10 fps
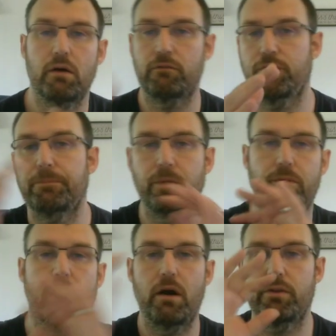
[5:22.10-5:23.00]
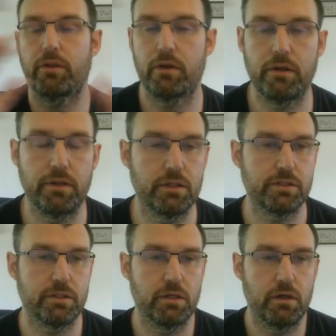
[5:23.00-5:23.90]
flip around in
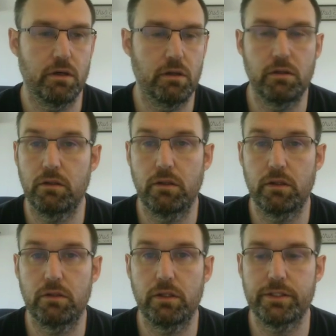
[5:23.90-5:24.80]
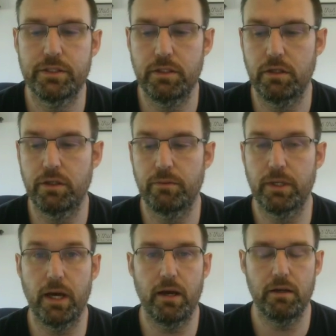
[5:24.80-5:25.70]
this little lesson here that we
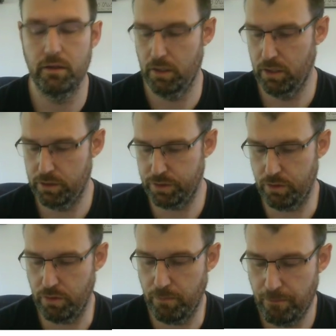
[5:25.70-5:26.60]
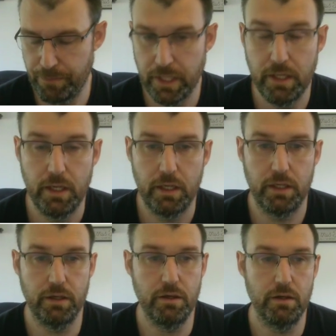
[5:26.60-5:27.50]
got. So
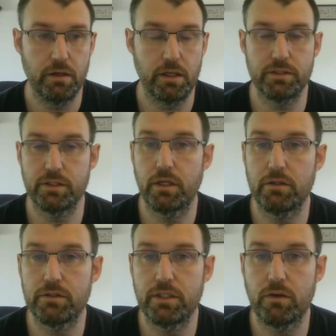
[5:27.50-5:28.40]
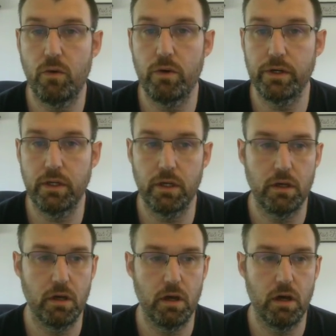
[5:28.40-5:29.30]
here is another decoy
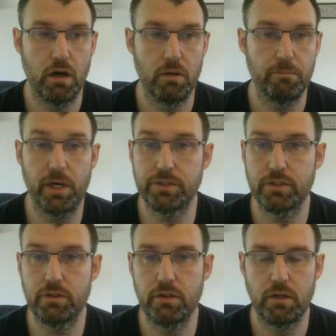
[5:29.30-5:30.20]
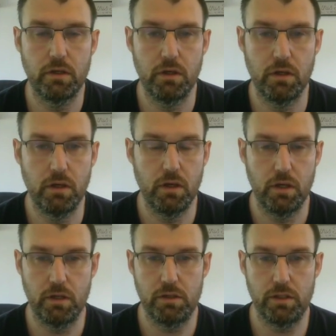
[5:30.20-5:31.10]
puzzle.
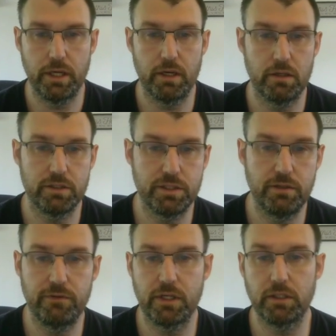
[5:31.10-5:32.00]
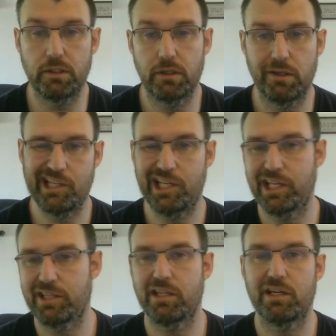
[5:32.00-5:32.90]
You gotta see if you can
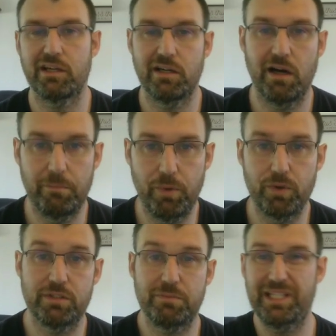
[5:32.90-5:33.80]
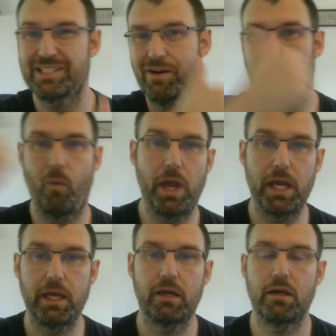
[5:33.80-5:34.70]
get the opponent's piece away.